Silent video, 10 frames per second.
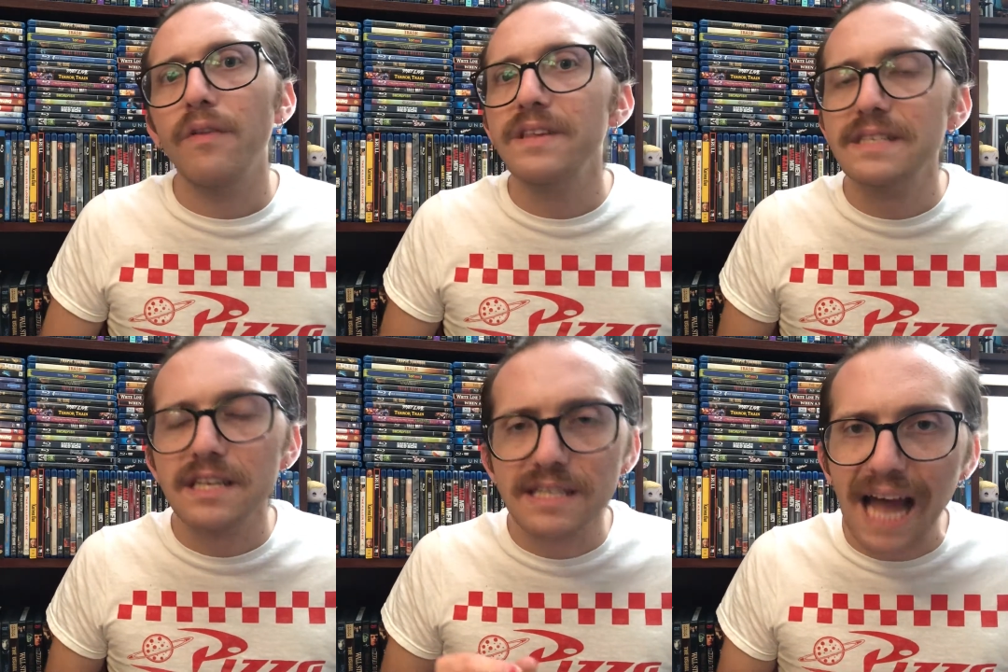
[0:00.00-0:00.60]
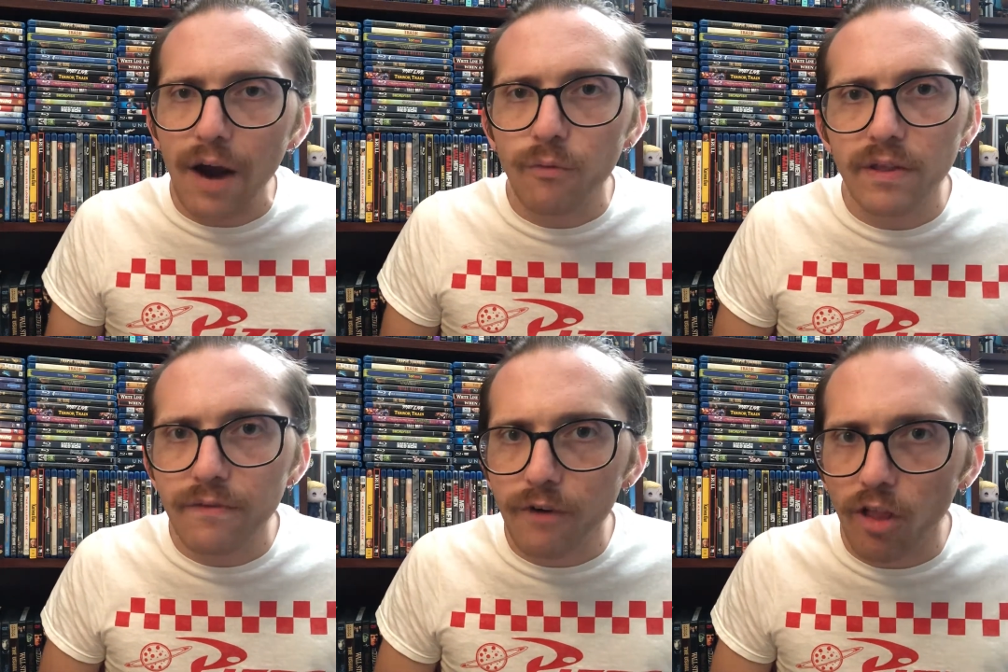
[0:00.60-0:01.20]
This does not
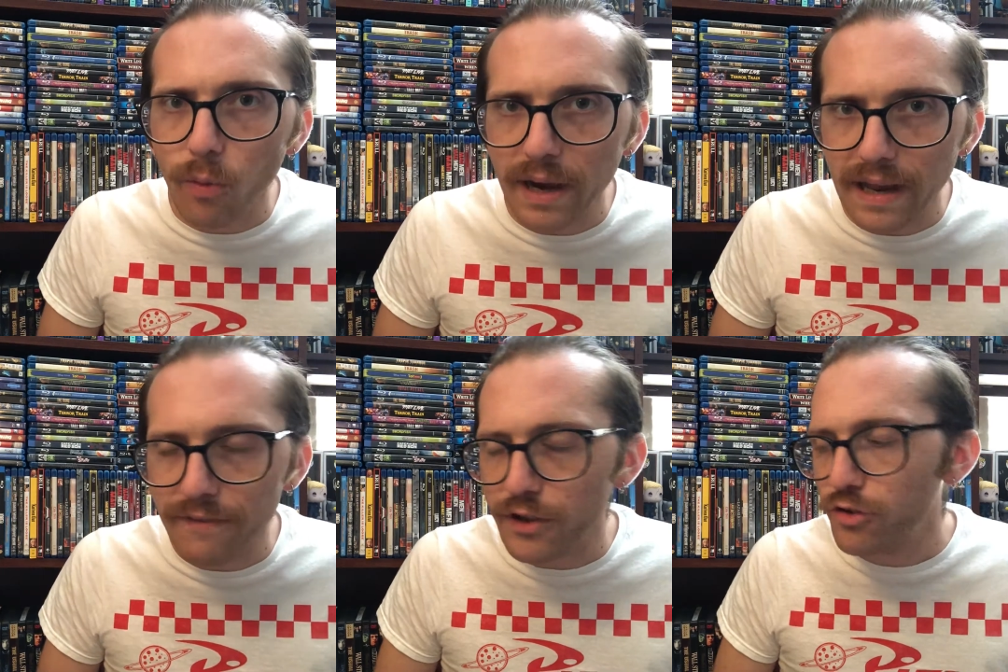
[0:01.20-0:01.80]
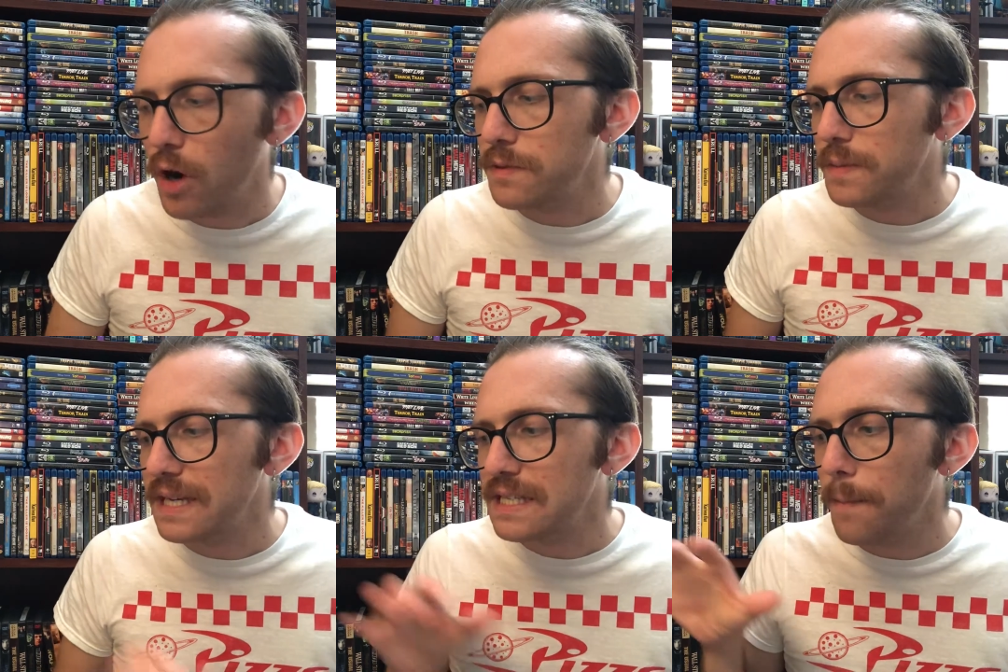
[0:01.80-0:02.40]
really follow any of the tropes,
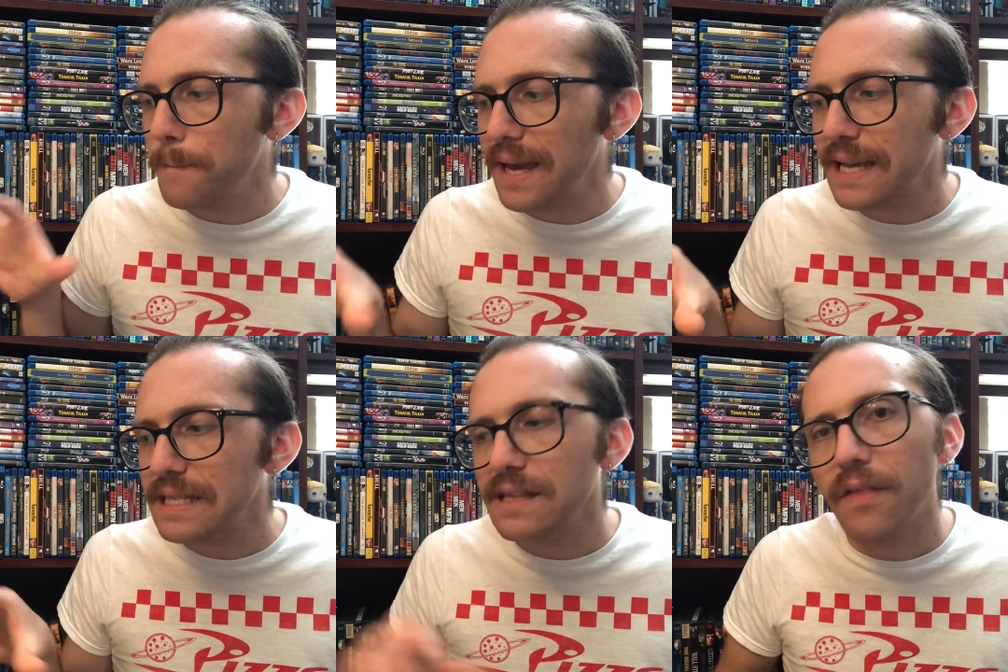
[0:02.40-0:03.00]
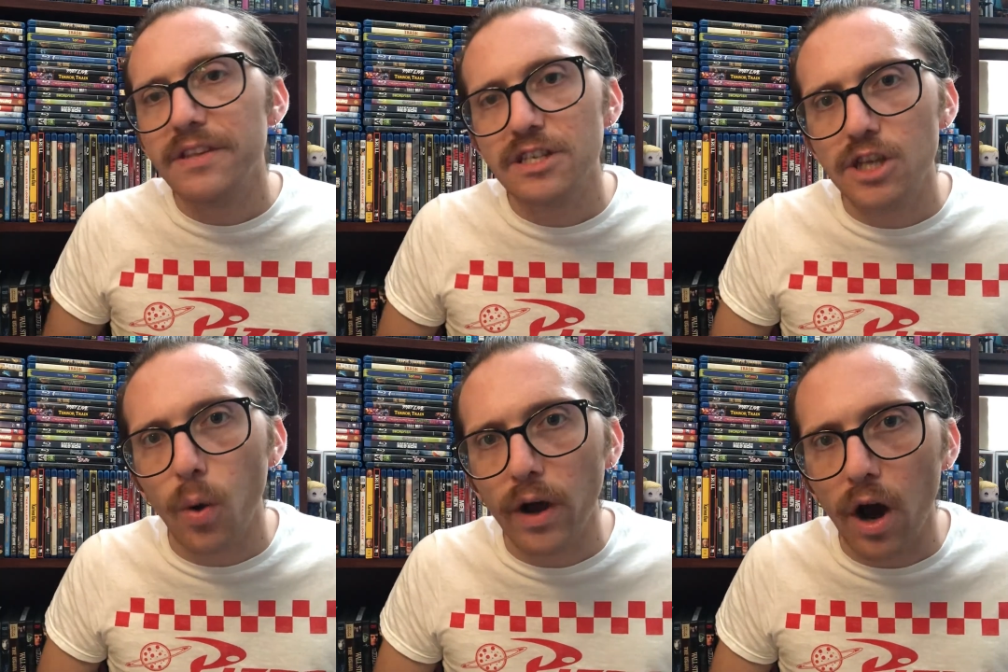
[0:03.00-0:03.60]
because the biggest thing that this is
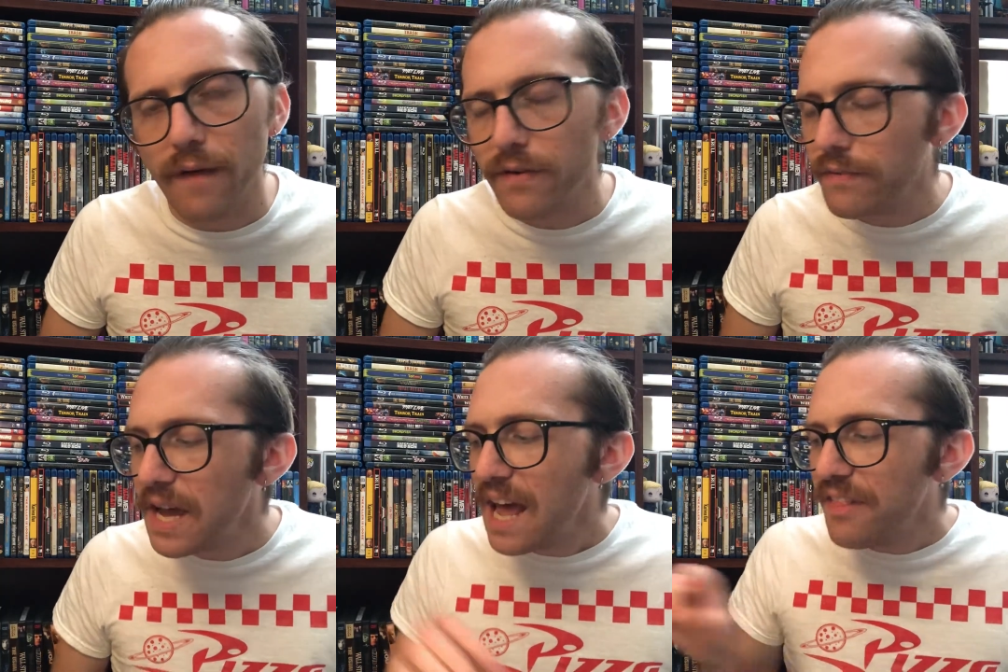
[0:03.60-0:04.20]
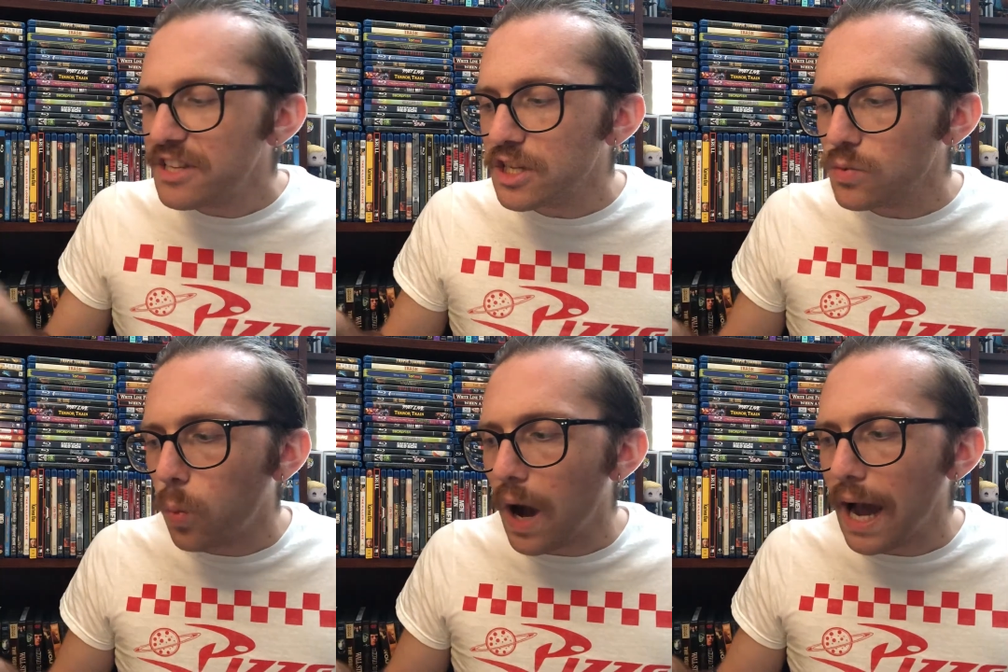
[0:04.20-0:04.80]
going off of, this is
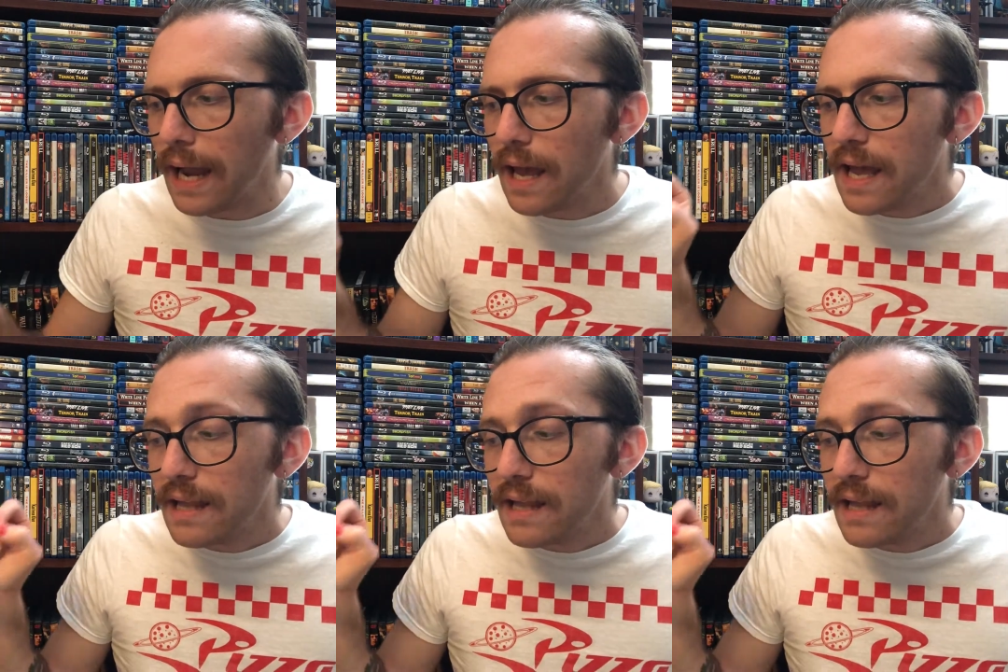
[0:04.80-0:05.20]
why,